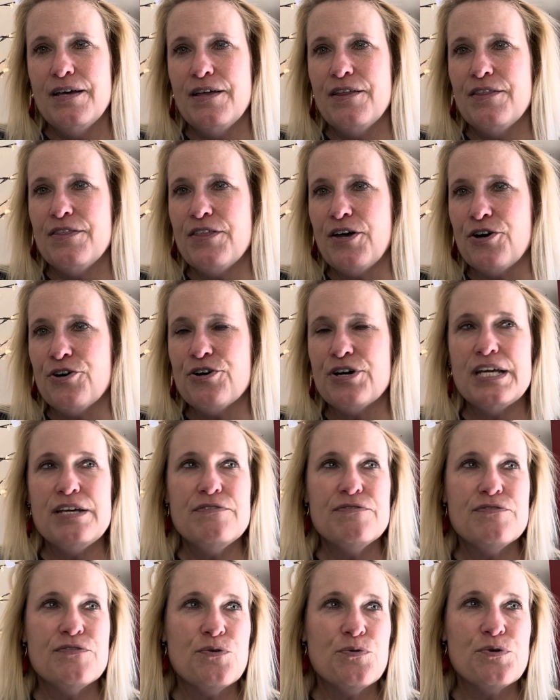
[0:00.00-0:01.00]
30,
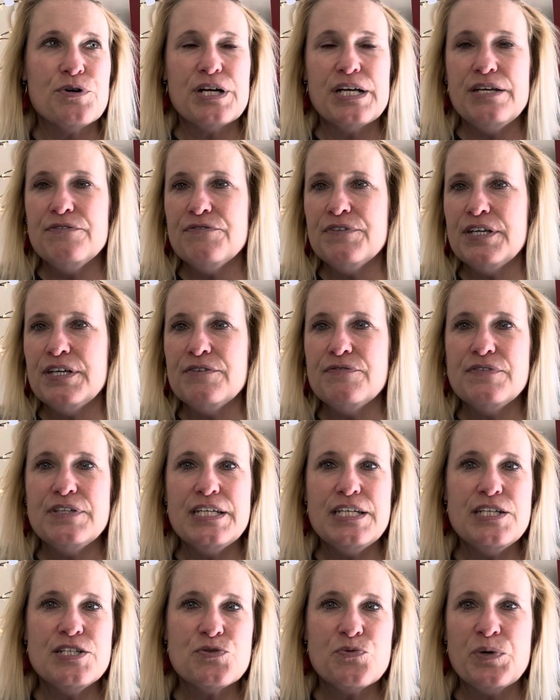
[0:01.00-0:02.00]
40,
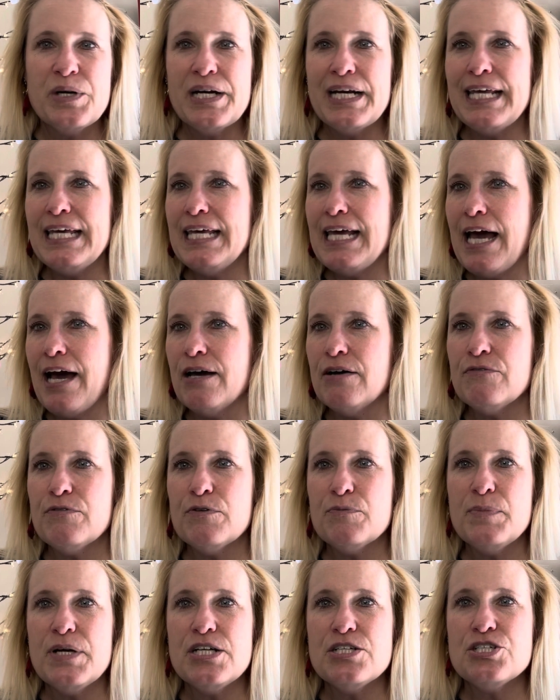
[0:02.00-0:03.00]
50, 20, however
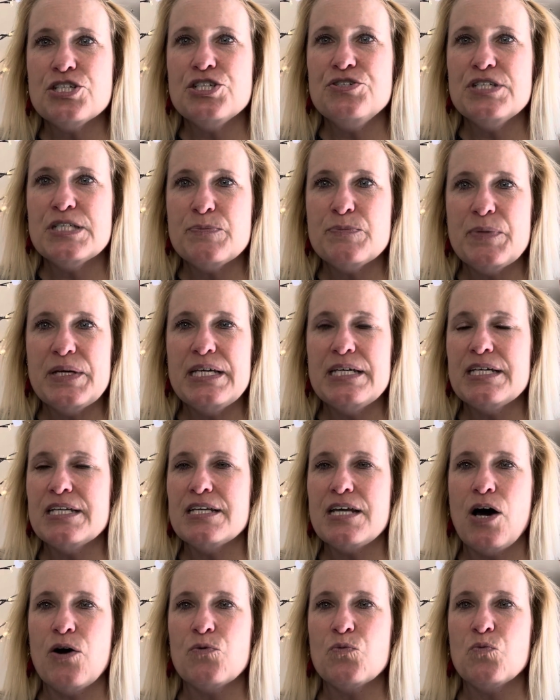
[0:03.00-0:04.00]
much you spend
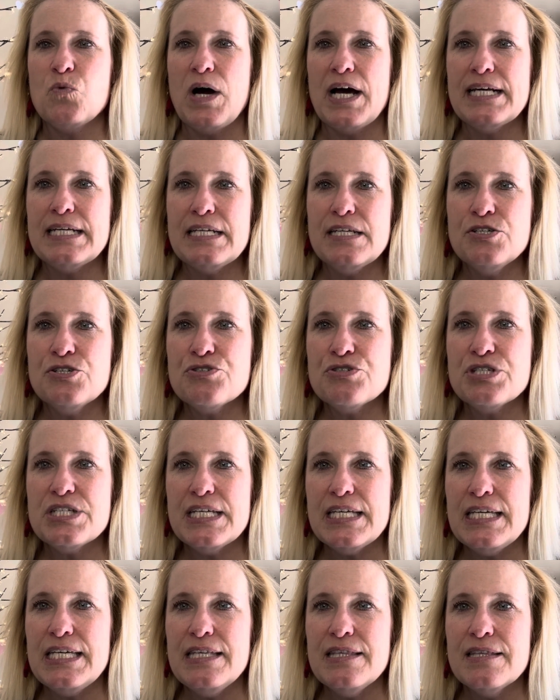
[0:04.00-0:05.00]
on whitening your
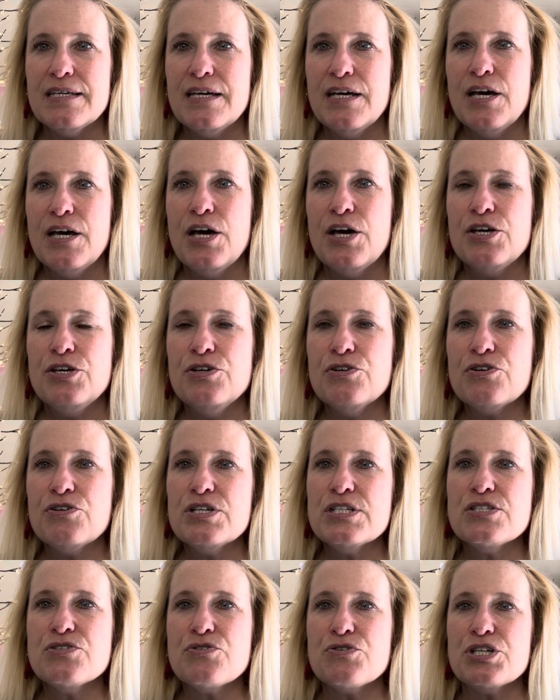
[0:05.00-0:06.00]
teeth. You're going to
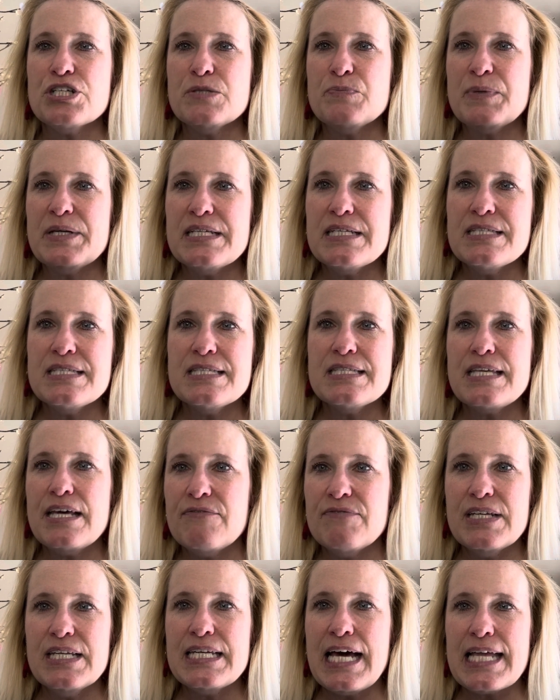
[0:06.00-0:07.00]
start spending
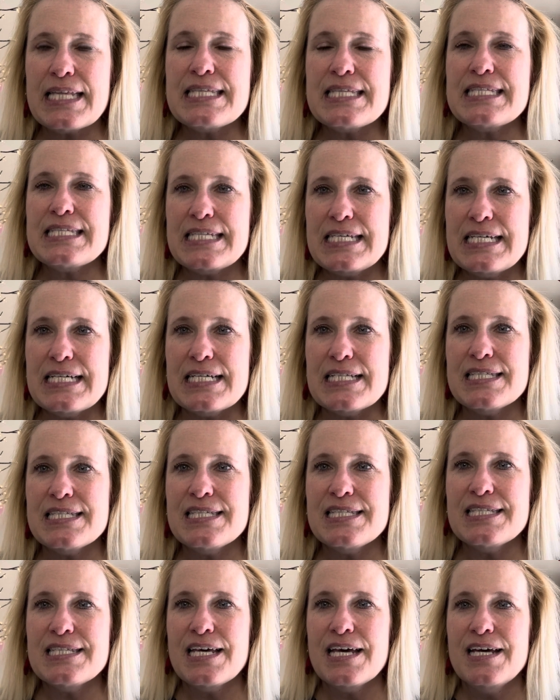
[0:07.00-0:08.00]
79
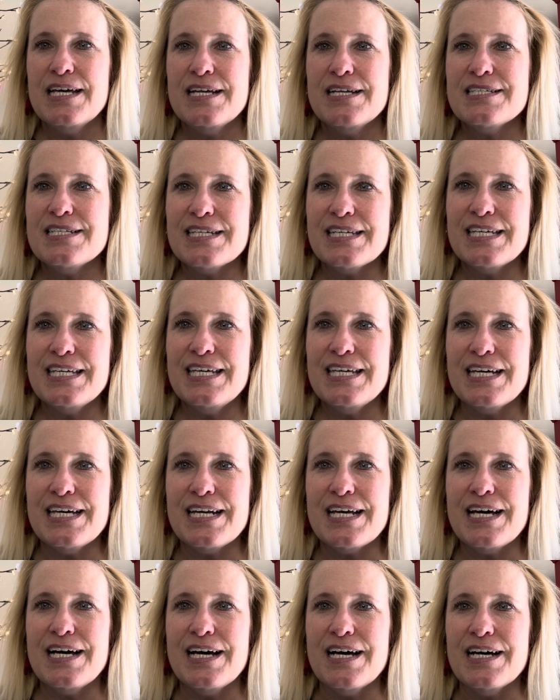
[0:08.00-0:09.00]
cents to get
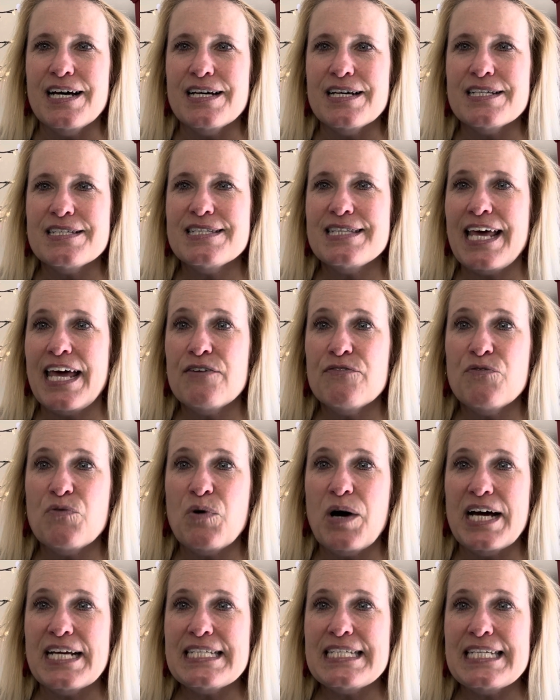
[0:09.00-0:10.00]
a set of
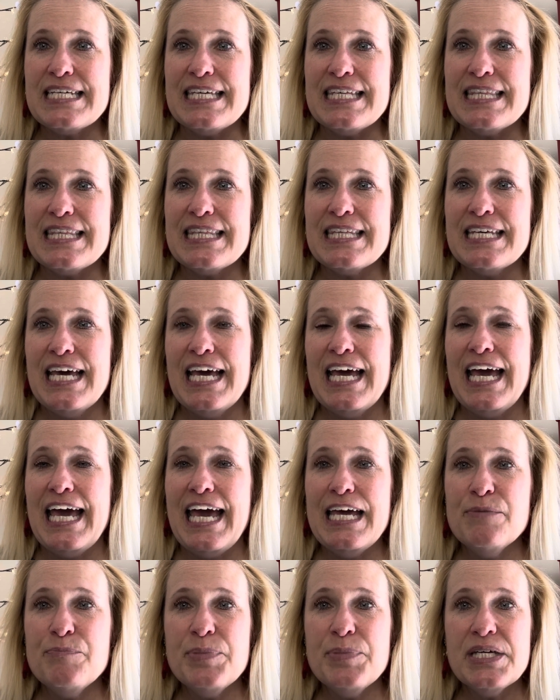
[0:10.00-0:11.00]
white teeth.
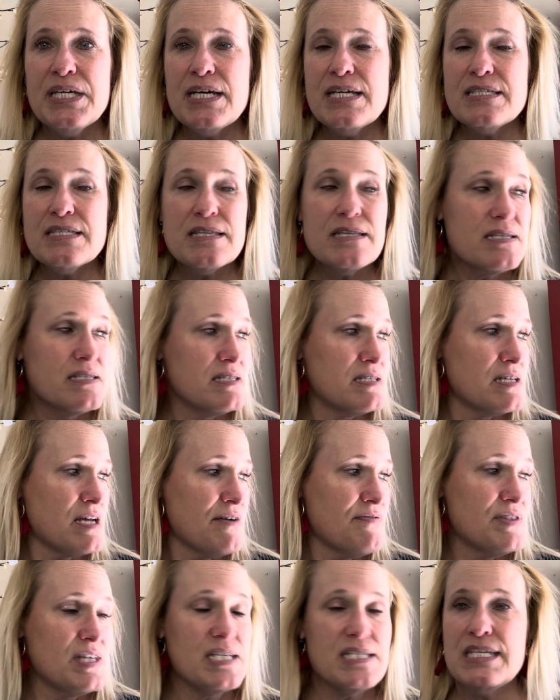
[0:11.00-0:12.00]
And because of the
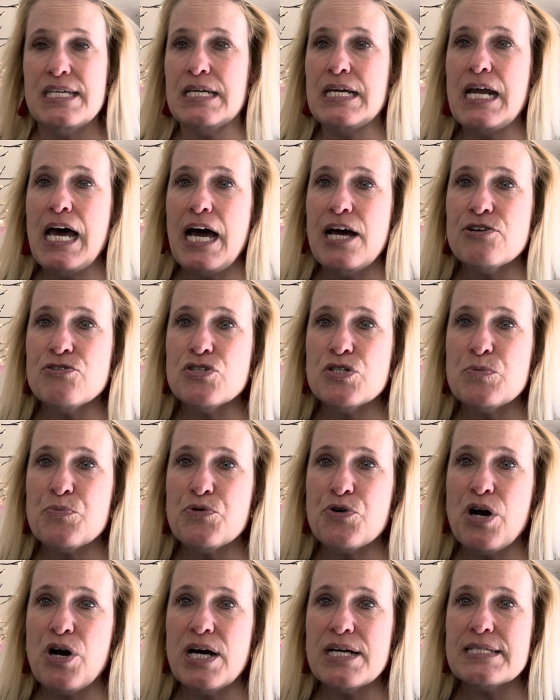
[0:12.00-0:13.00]
stuff that's in hydrogen
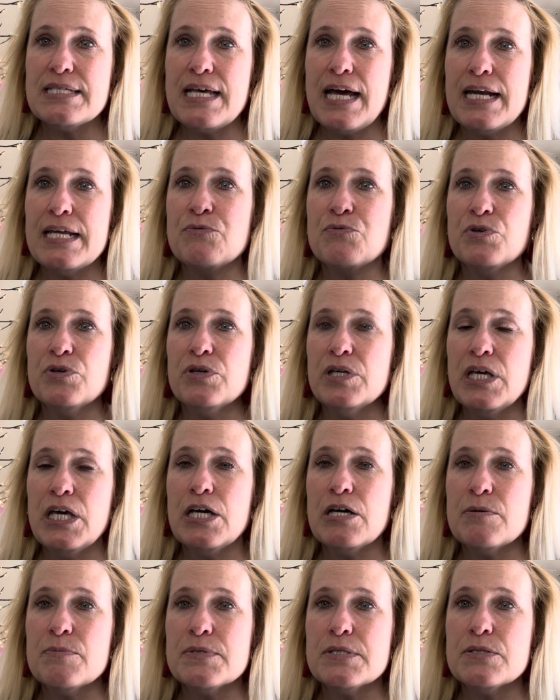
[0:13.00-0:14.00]
peroxide, it really
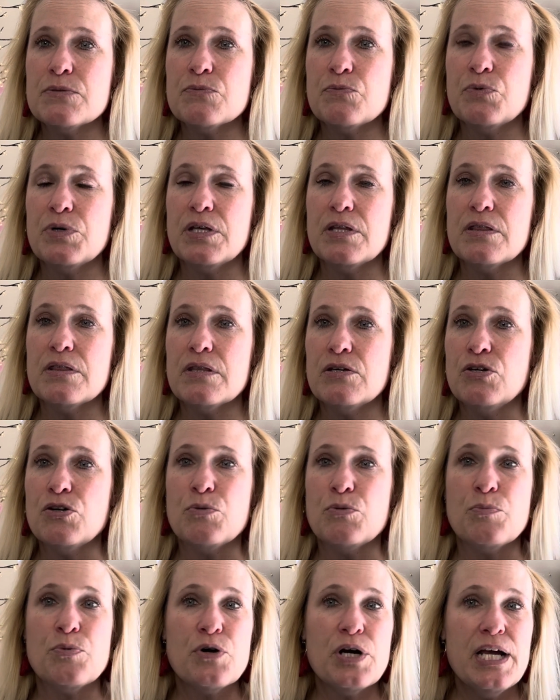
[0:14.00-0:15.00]
helps with your
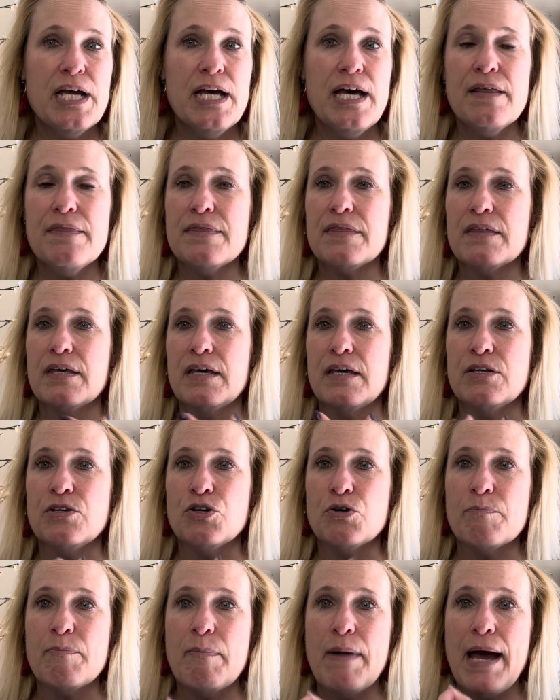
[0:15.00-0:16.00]
breath and your
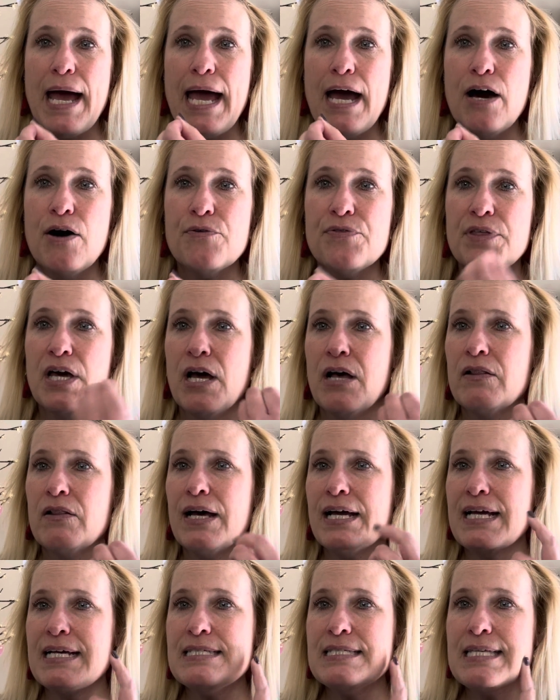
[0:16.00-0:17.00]
mouth.
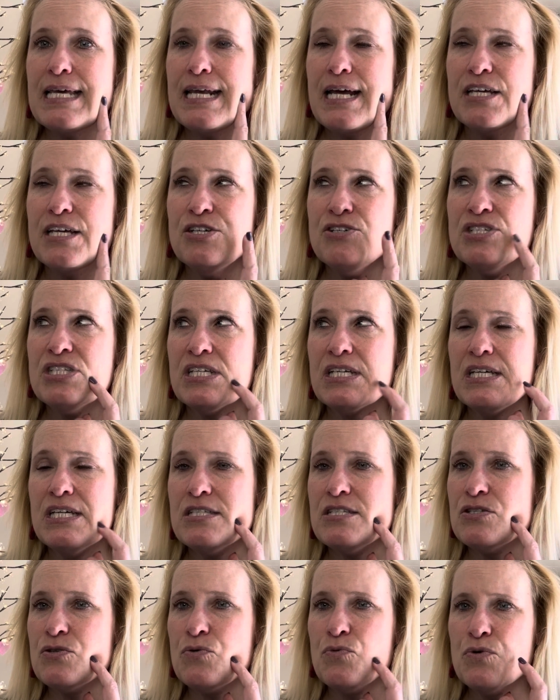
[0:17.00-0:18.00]
Like I said, I used to get
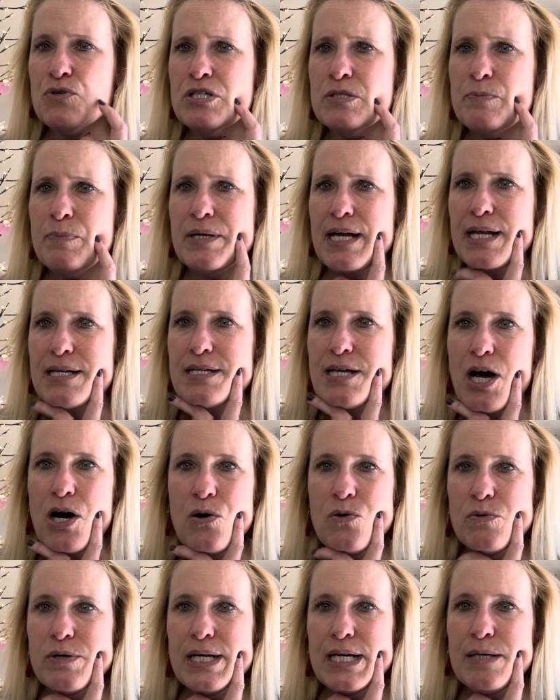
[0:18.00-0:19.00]
sores, but I
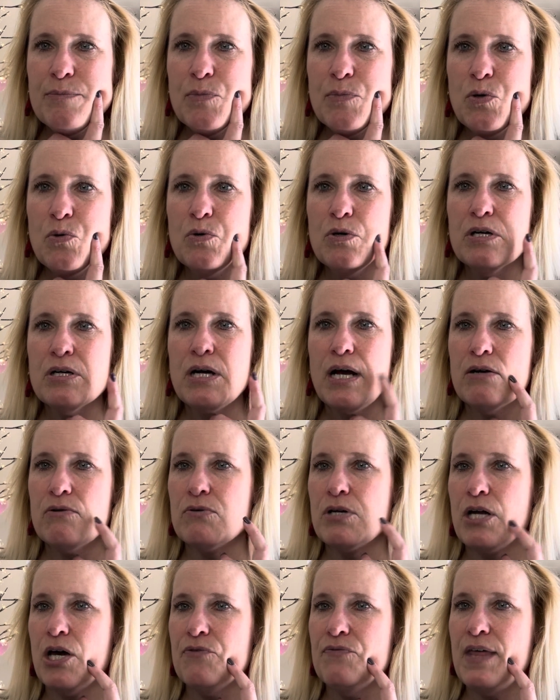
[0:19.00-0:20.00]
don't anymore. I don't
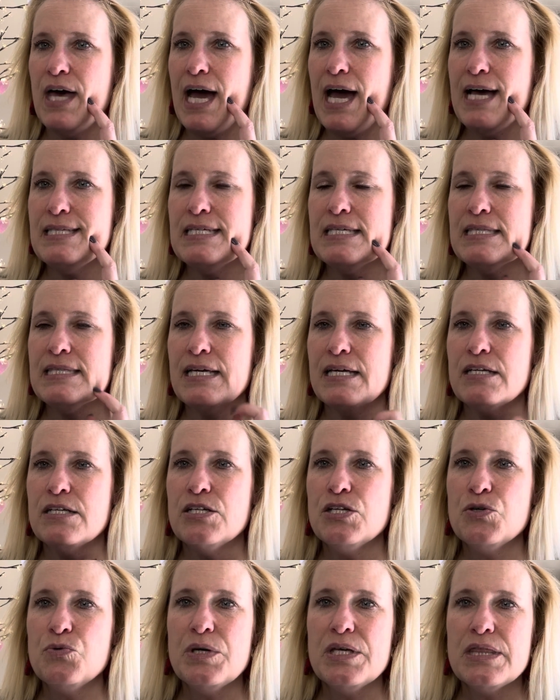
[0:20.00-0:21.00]
know if that has anything to
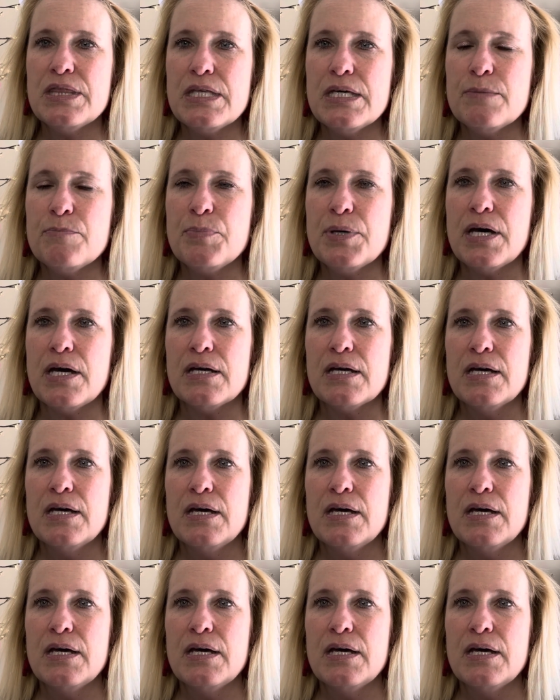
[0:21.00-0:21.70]
do with it, but